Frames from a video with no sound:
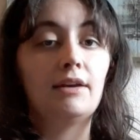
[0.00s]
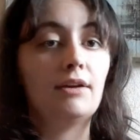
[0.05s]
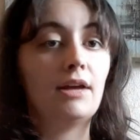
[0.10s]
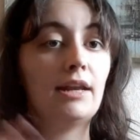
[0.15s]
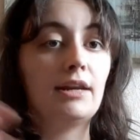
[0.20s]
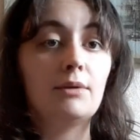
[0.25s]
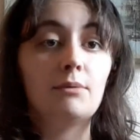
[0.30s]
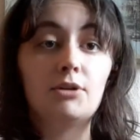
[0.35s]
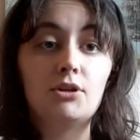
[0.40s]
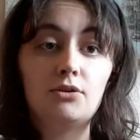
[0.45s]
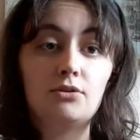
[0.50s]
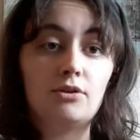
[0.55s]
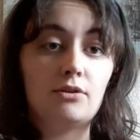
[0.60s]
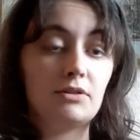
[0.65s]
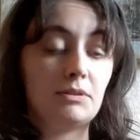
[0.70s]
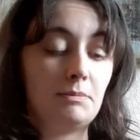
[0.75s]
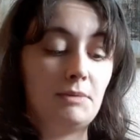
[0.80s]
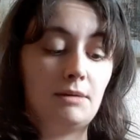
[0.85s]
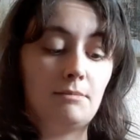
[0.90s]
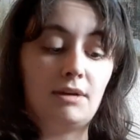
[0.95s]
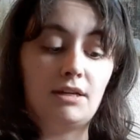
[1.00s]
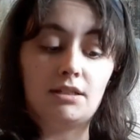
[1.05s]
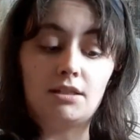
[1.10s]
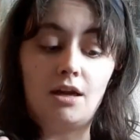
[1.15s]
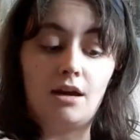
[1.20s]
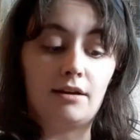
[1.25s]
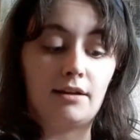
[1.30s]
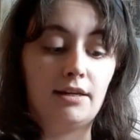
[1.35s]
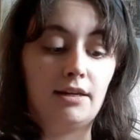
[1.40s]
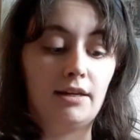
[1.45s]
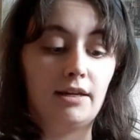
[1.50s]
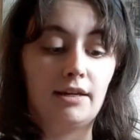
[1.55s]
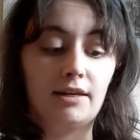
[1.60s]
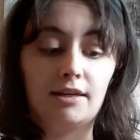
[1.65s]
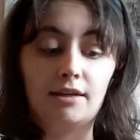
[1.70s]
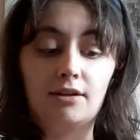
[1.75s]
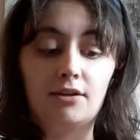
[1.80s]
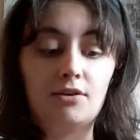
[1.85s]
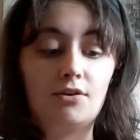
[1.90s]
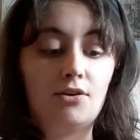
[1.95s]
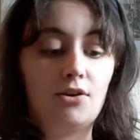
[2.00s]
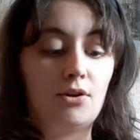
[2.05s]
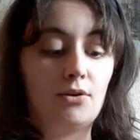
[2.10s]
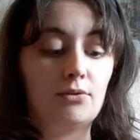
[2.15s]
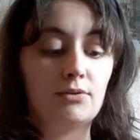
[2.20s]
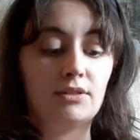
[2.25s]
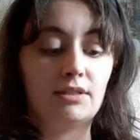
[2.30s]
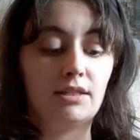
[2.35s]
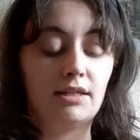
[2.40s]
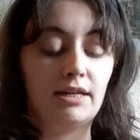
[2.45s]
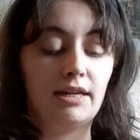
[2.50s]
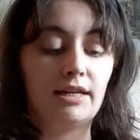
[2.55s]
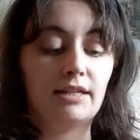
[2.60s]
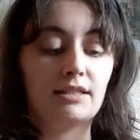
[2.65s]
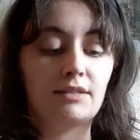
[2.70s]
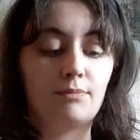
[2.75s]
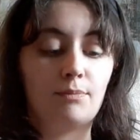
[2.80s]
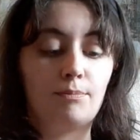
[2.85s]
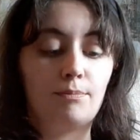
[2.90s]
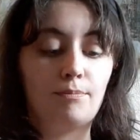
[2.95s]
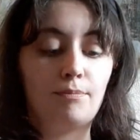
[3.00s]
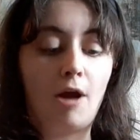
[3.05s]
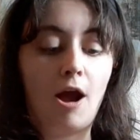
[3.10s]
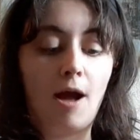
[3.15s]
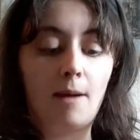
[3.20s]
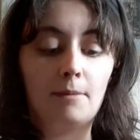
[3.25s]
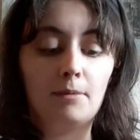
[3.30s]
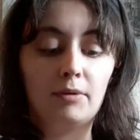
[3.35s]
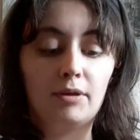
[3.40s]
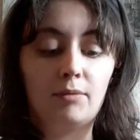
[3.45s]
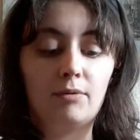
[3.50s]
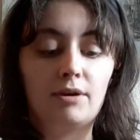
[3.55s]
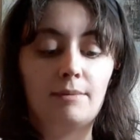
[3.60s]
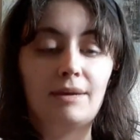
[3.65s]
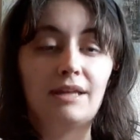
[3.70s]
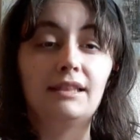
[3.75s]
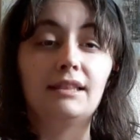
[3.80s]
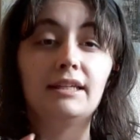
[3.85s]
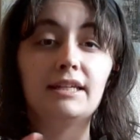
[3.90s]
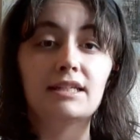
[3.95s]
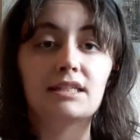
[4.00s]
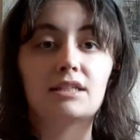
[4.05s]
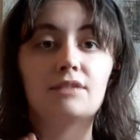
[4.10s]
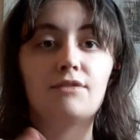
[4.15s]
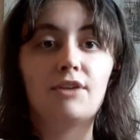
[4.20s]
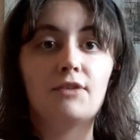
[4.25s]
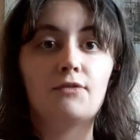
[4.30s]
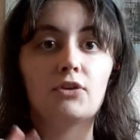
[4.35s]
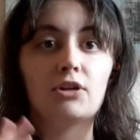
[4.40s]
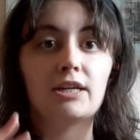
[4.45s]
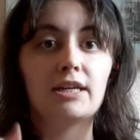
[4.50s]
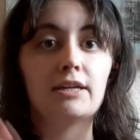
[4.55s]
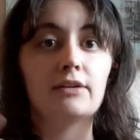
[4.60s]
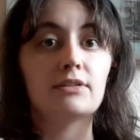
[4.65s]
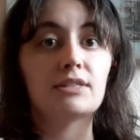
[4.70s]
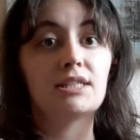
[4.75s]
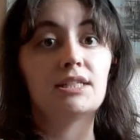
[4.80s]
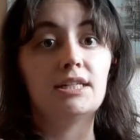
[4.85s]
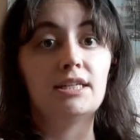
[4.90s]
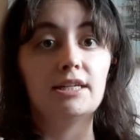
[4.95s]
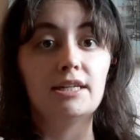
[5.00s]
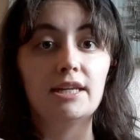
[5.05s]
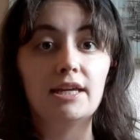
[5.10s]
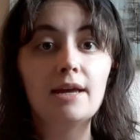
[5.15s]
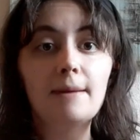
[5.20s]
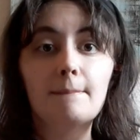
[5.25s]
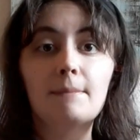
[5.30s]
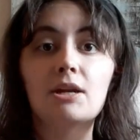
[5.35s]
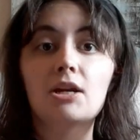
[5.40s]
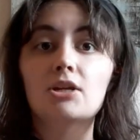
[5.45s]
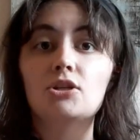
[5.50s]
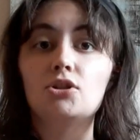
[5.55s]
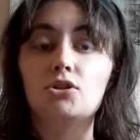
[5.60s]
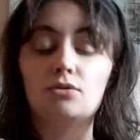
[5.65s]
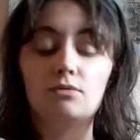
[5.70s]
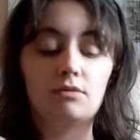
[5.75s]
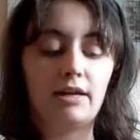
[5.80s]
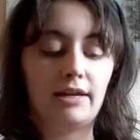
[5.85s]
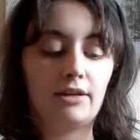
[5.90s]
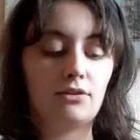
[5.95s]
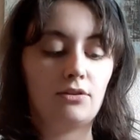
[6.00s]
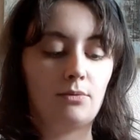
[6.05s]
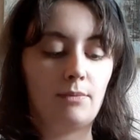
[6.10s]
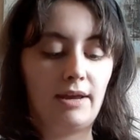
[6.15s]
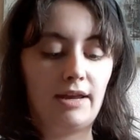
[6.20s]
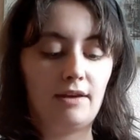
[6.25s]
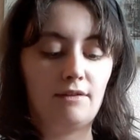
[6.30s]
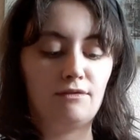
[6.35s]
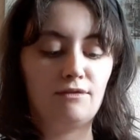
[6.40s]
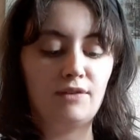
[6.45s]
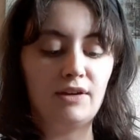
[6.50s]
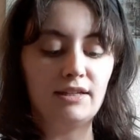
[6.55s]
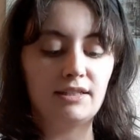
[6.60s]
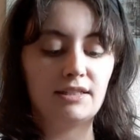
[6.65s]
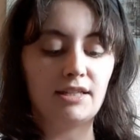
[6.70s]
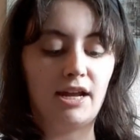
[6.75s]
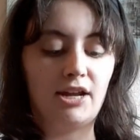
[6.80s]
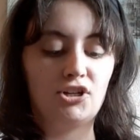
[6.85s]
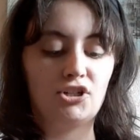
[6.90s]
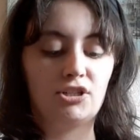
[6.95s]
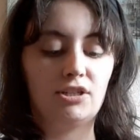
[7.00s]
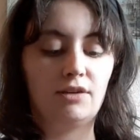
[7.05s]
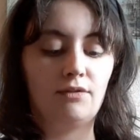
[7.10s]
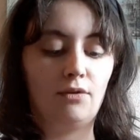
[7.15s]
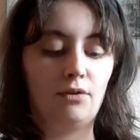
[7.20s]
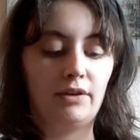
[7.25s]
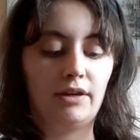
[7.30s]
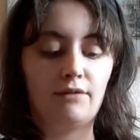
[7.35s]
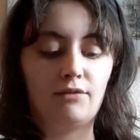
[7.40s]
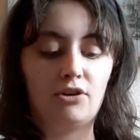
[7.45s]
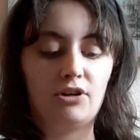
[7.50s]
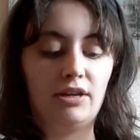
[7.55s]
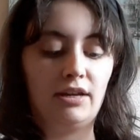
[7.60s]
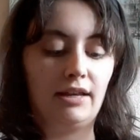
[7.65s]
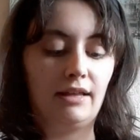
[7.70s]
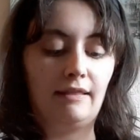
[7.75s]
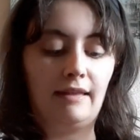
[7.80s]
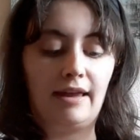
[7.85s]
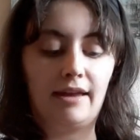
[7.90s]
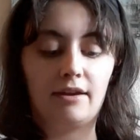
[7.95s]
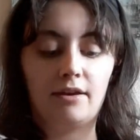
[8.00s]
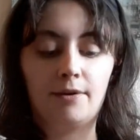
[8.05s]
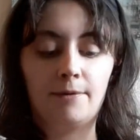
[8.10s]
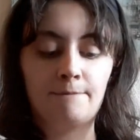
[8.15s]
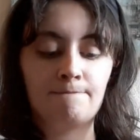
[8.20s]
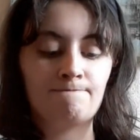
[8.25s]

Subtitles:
Anyone who knows me in my sock knitting knows that it's probably one of my least favorite heels to knit, but I do like the way it fits. I just have only ever knit it like